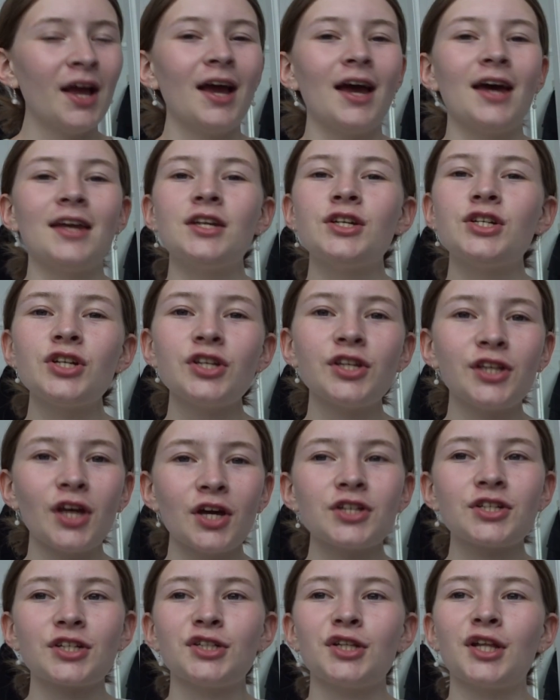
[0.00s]
and it's just
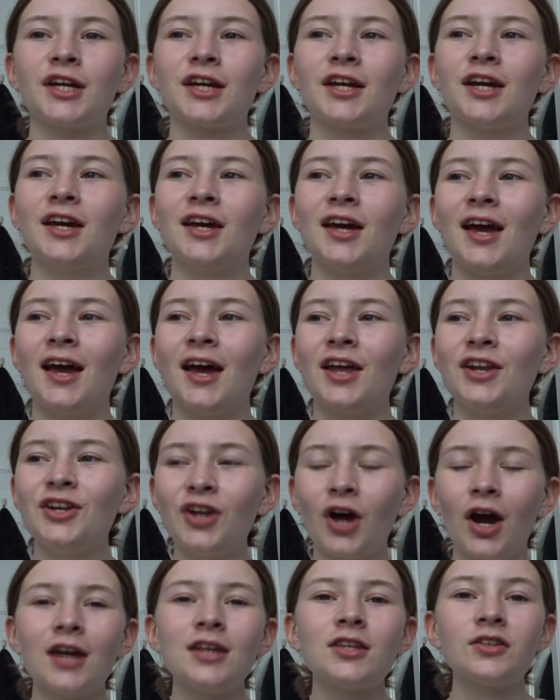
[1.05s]
such like a
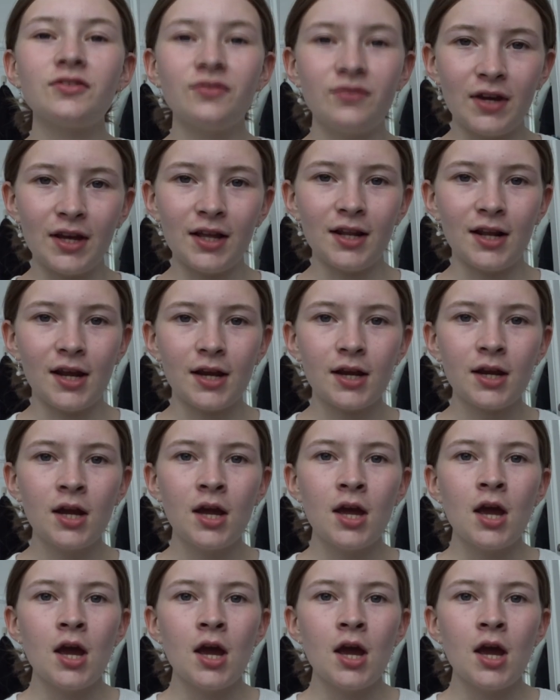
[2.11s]
nice feeling.